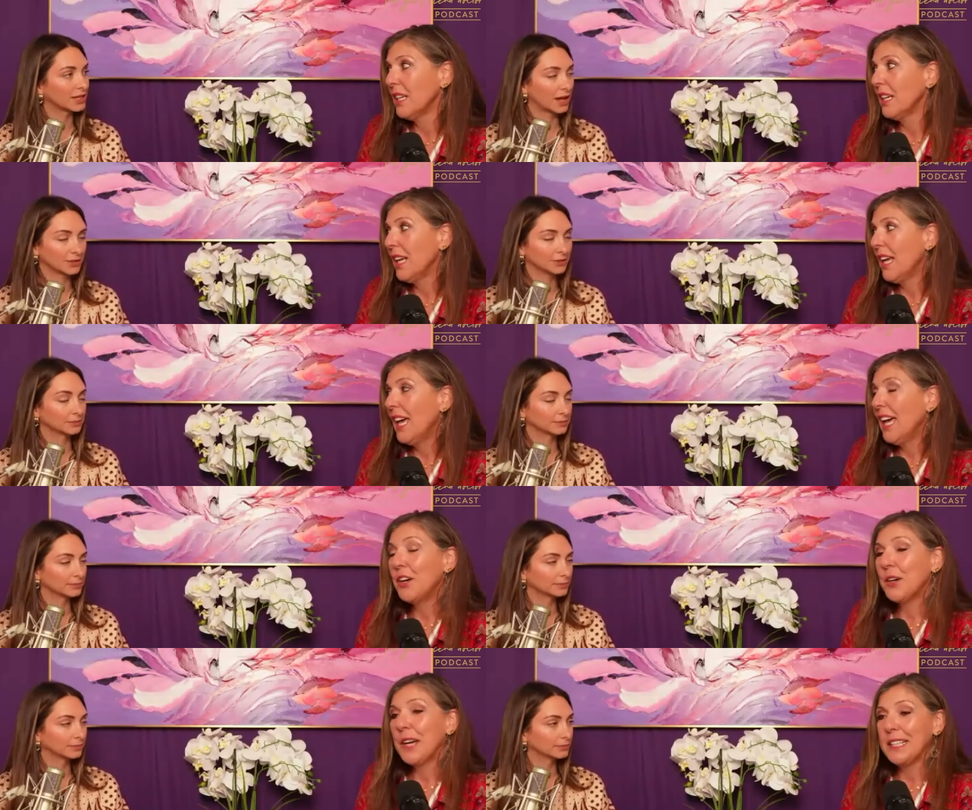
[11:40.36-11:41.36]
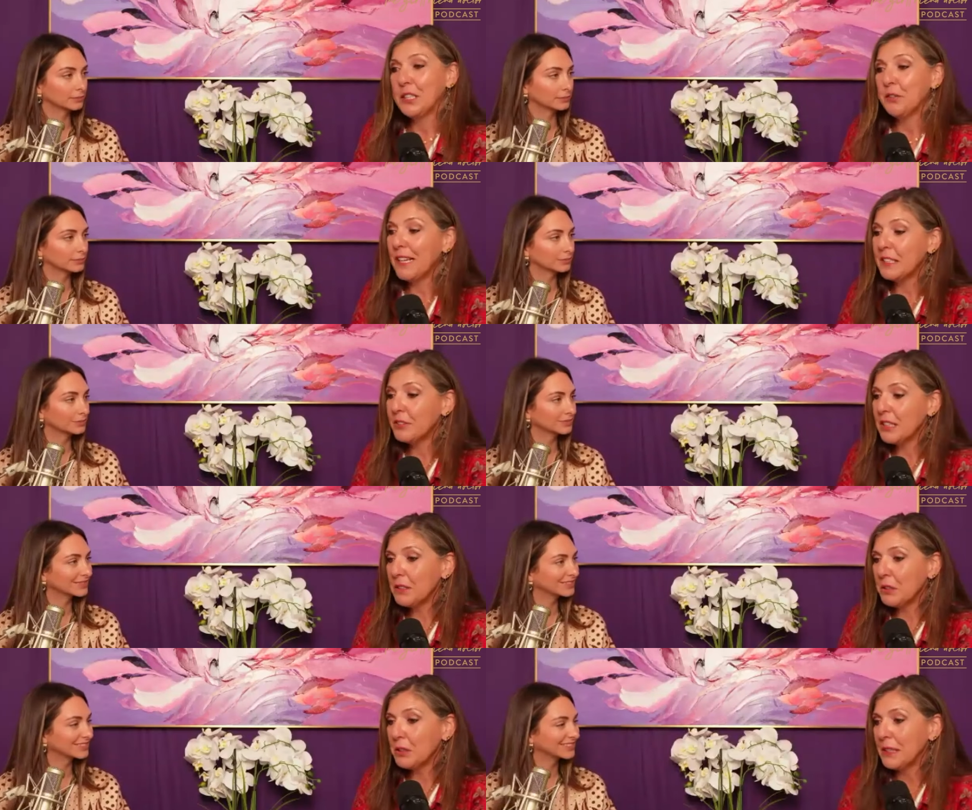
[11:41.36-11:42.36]
Speaker 1: Exactly. Okay. So
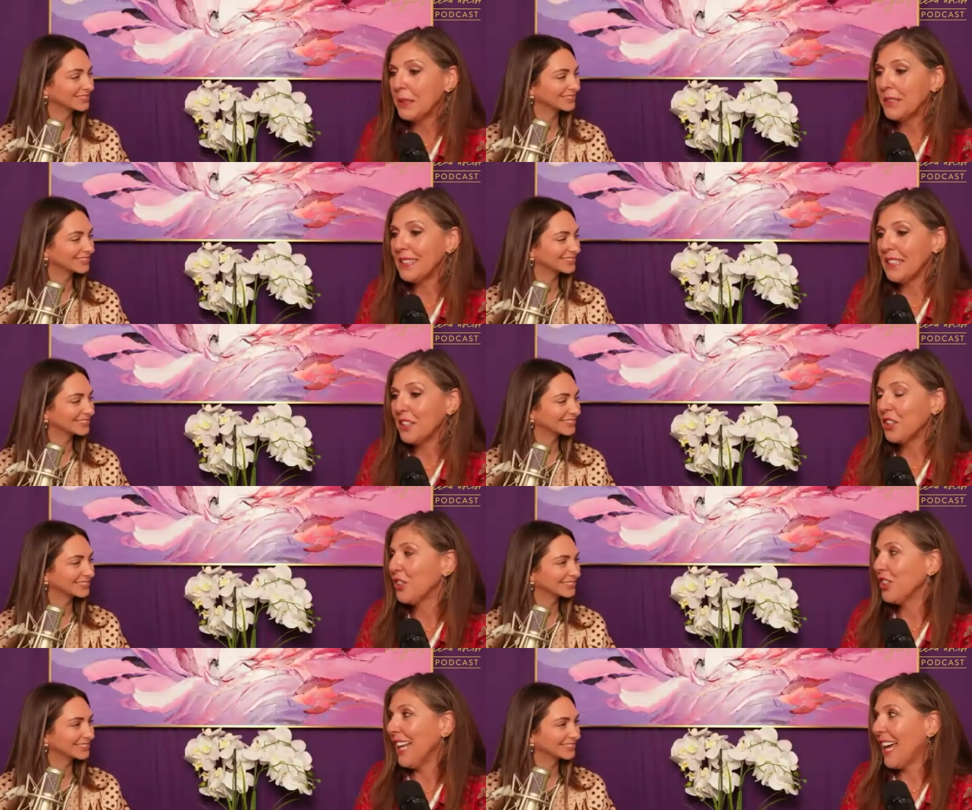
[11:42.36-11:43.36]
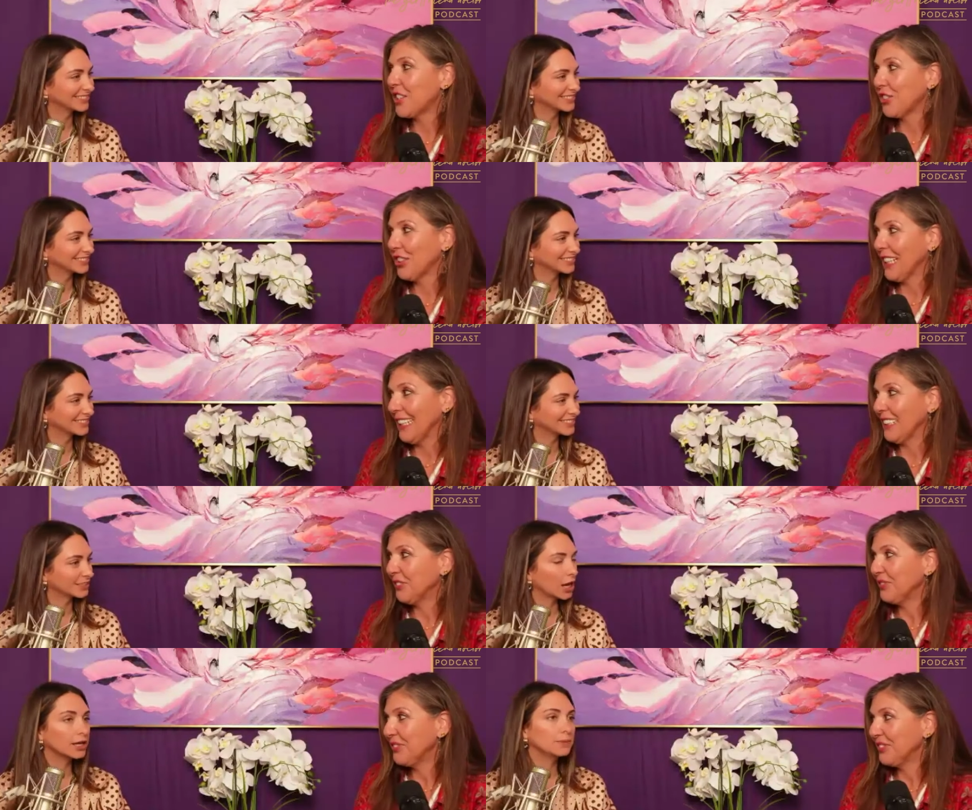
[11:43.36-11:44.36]
phosphatidylcholine, where does it occur
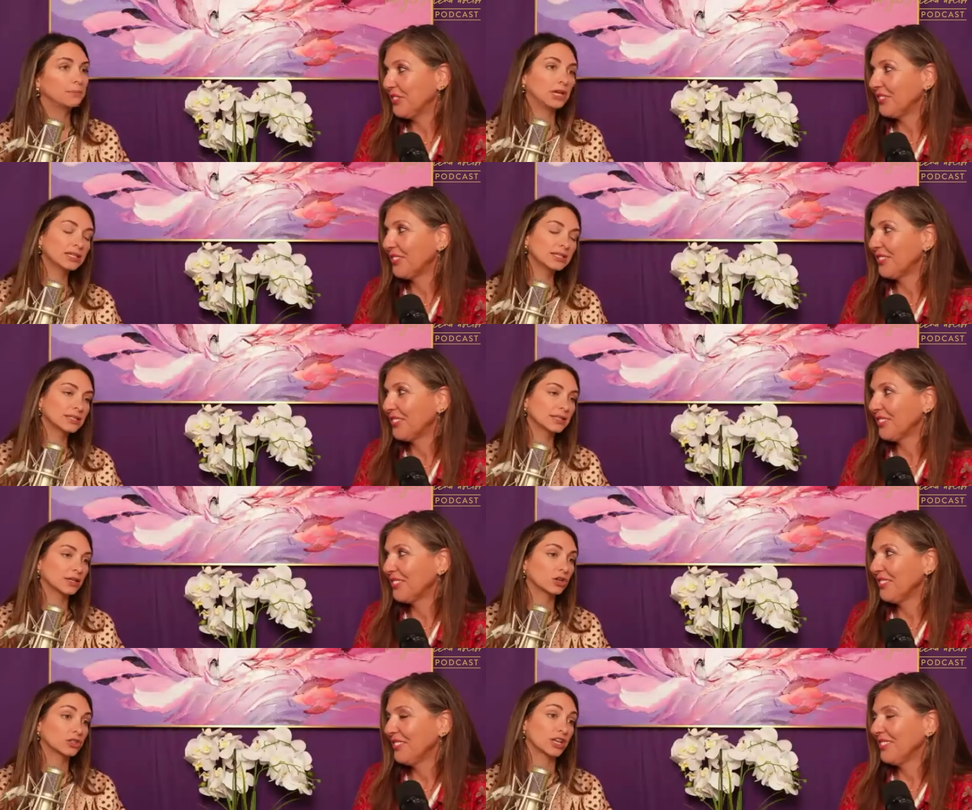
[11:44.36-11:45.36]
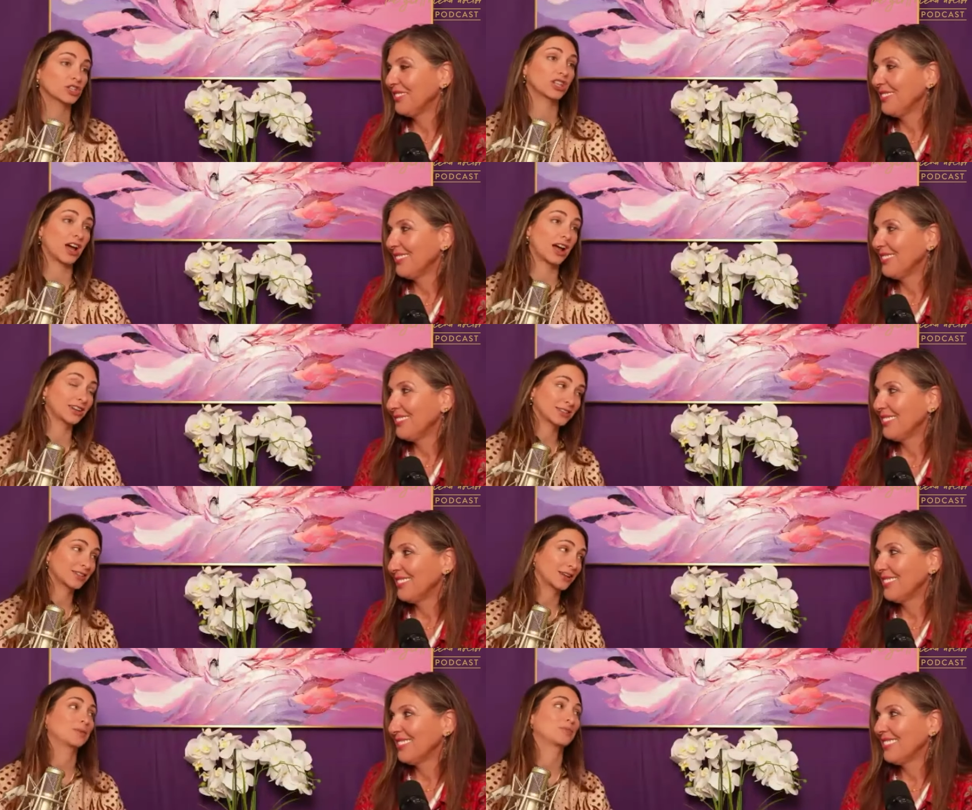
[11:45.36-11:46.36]
naturally?
Speaker 2: In meats, it occurs actually the
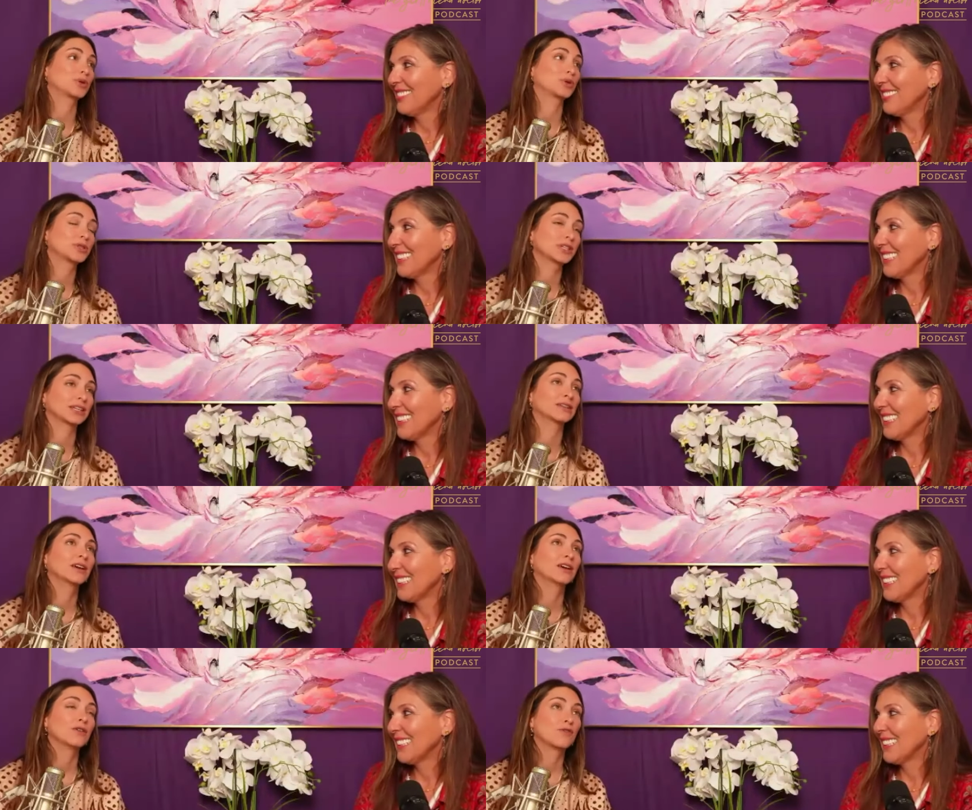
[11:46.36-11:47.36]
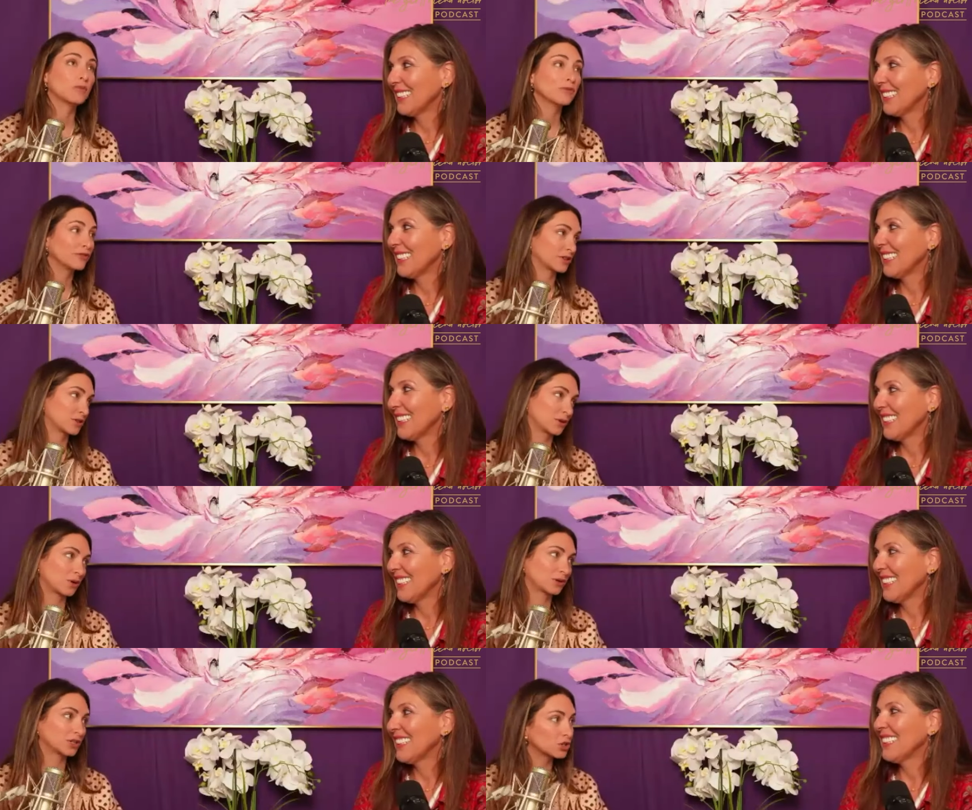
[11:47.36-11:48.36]
highest producing form of
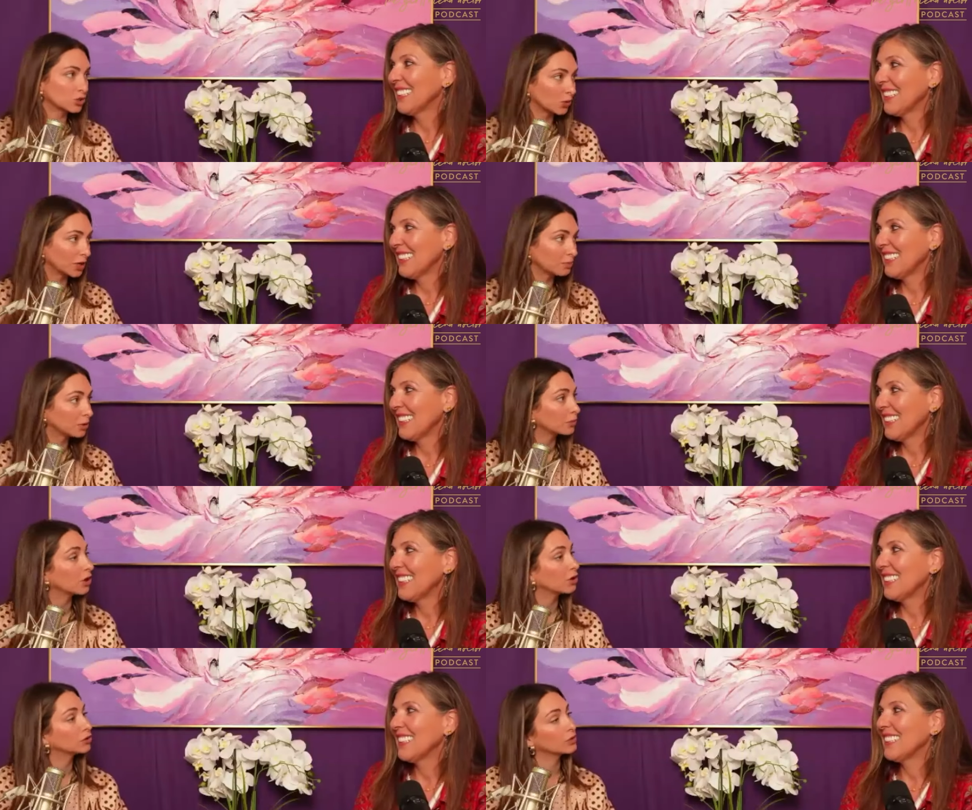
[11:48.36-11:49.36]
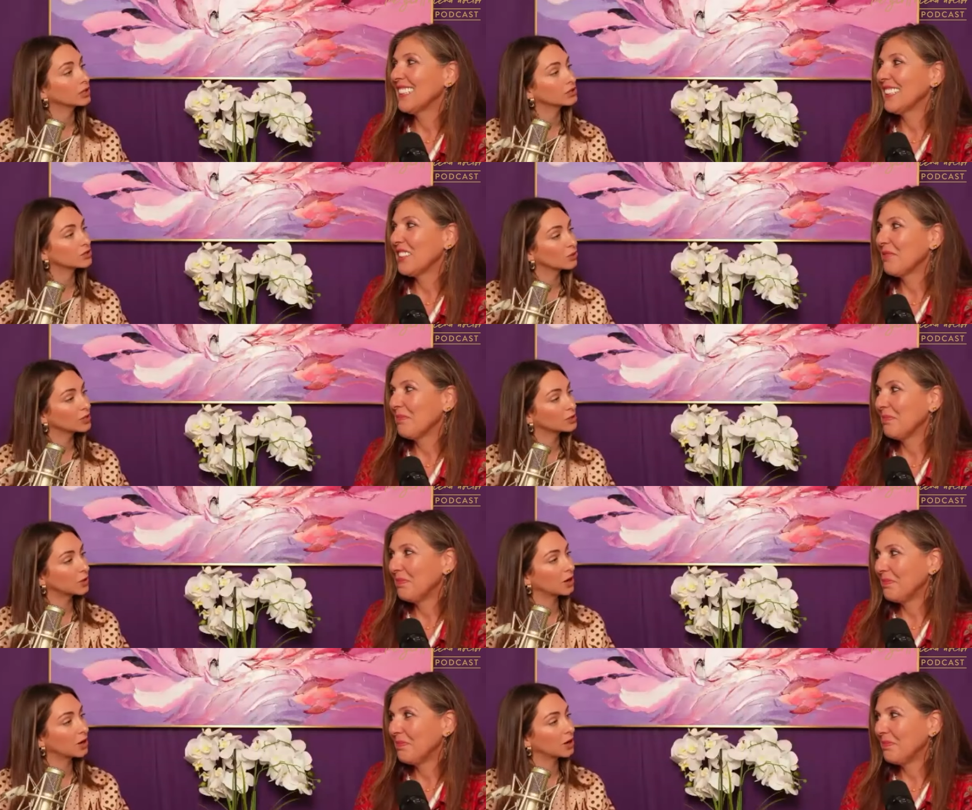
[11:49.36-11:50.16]
phosphatidylcholine is soy, but we all know that soy's